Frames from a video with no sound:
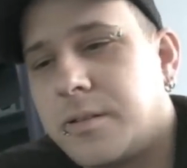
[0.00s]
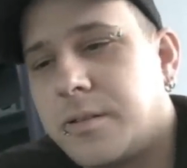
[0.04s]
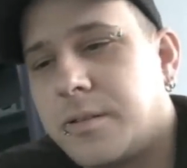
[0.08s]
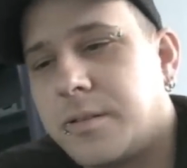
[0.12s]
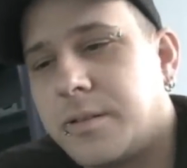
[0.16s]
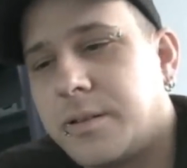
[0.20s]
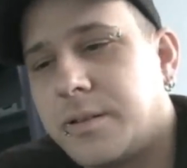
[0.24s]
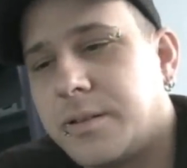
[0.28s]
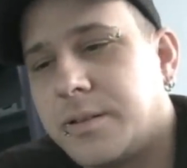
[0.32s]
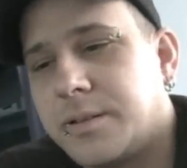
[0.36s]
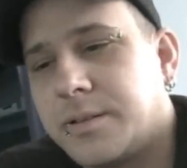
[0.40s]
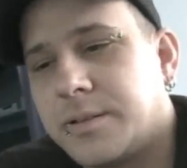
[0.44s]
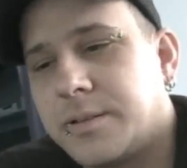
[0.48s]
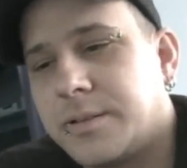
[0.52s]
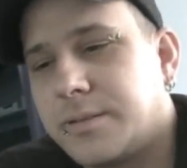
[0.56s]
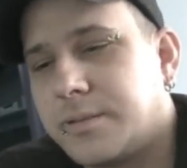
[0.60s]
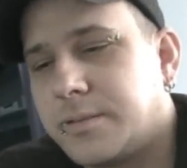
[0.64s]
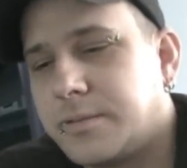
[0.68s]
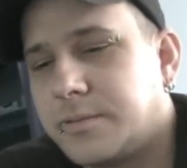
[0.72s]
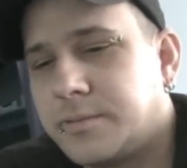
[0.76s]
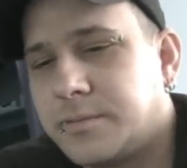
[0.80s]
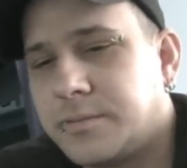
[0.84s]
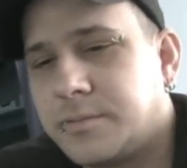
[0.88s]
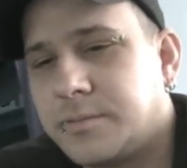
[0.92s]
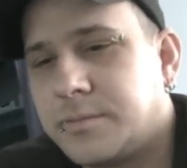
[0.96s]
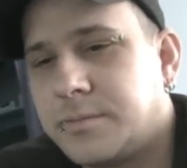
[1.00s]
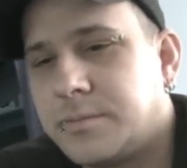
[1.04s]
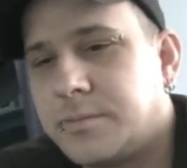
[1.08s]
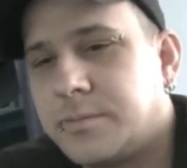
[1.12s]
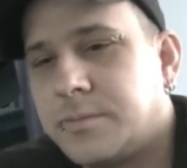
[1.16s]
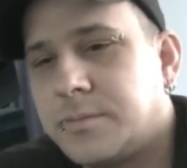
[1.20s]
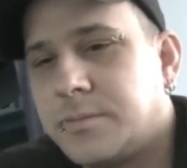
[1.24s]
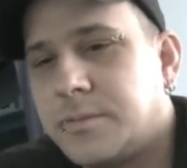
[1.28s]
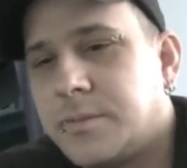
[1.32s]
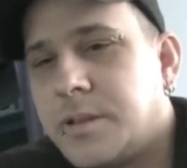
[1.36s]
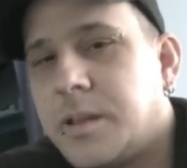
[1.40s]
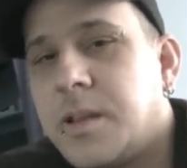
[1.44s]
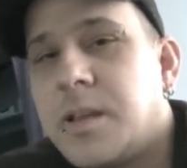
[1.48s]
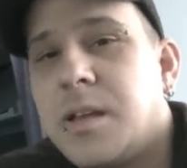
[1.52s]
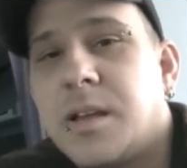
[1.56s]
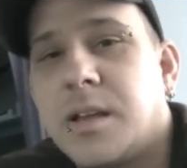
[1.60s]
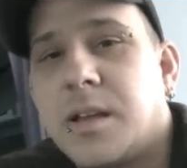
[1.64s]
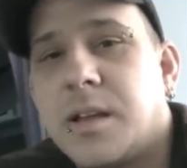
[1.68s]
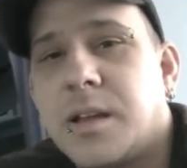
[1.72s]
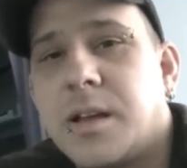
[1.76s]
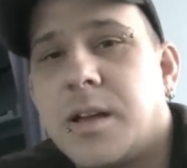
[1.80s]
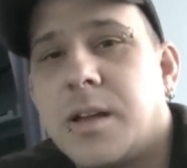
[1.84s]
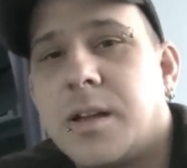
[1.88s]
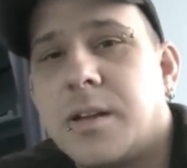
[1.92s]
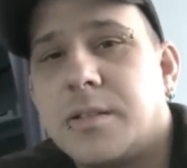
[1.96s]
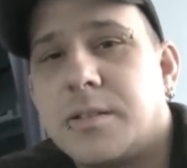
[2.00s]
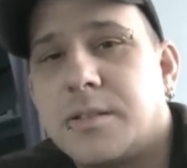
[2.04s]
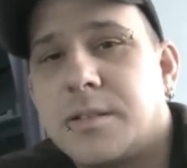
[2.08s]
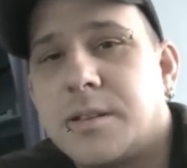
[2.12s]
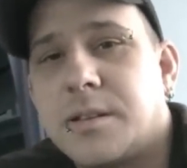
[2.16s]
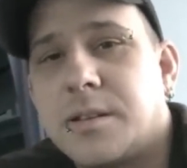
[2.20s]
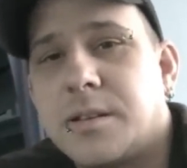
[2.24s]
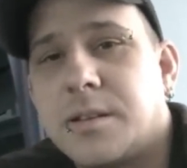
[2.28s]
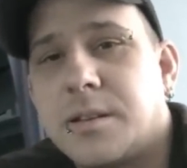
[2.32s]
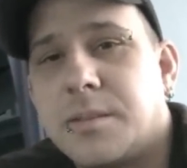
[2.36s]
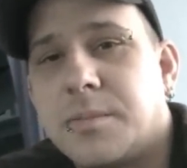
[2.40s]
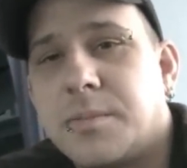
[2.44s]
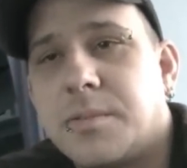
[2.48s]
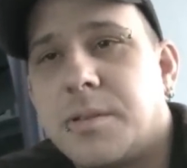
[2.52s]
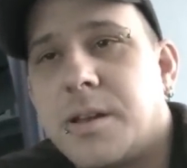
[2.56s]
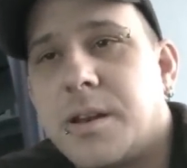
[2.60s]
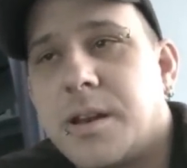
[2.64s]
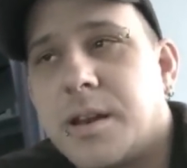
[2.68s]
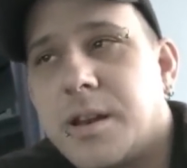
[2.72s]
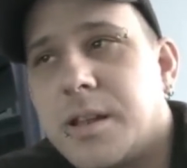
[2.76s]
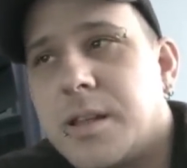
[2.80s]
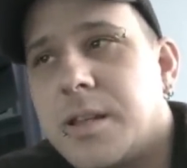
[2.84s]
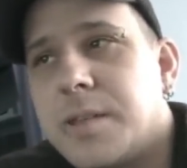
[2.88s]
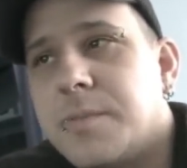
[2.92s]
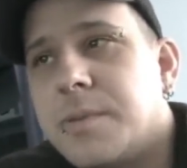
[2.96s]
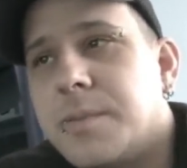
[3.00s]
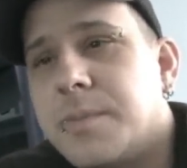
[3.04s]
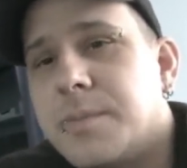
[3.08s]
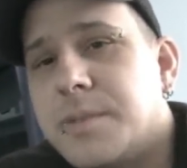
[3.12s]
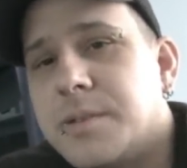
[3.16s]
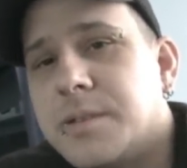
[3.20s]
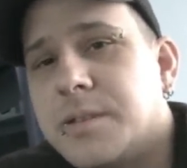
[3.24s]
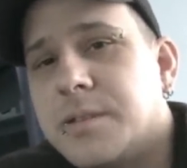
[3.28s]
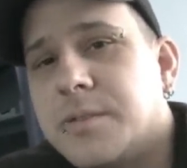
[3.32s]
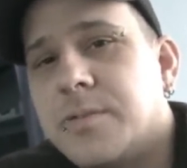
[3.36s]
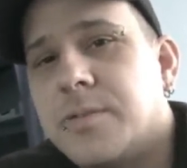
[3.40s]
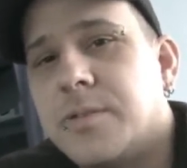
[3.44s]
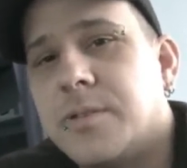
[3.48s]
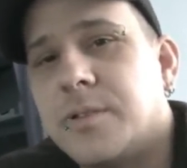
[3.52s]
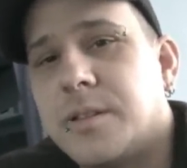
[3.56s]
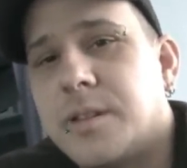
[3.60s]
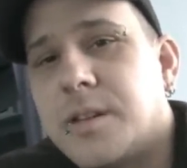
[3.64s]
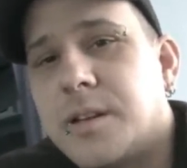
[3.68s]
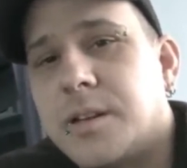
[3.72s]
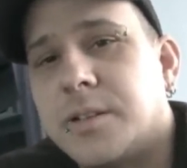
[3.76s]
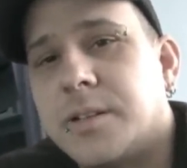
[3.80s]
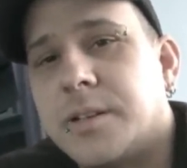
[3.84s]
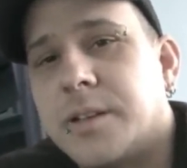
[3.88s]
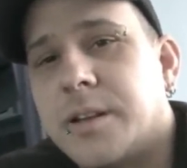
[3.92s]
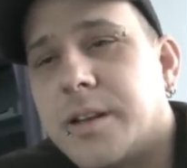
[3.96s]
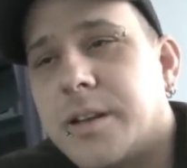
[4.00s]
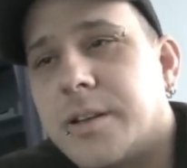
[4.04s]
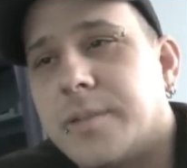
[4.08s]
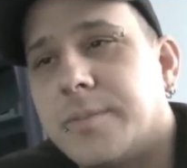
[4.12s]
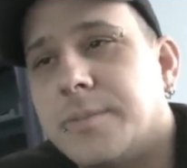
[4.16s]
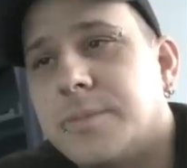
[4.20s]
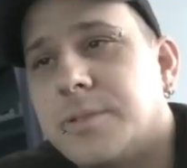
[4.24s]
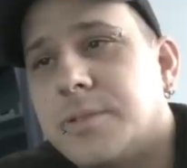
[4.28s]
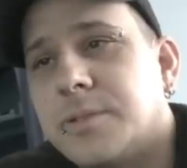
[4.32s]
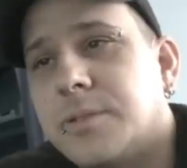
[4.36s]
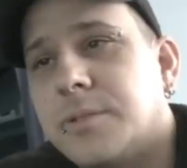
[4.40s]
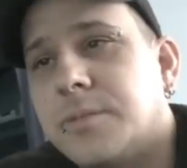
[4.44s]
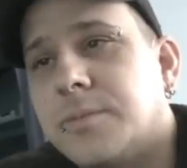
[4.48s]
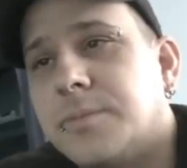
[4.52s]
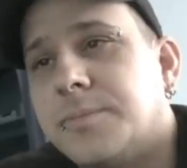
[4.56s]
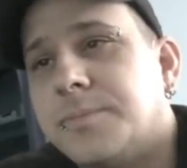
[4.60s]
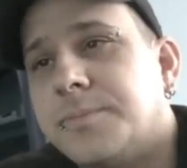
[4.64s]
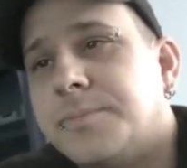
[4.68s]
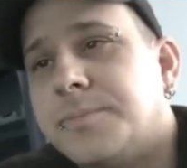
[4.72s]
I just got plenty to keep me busy for a long time, so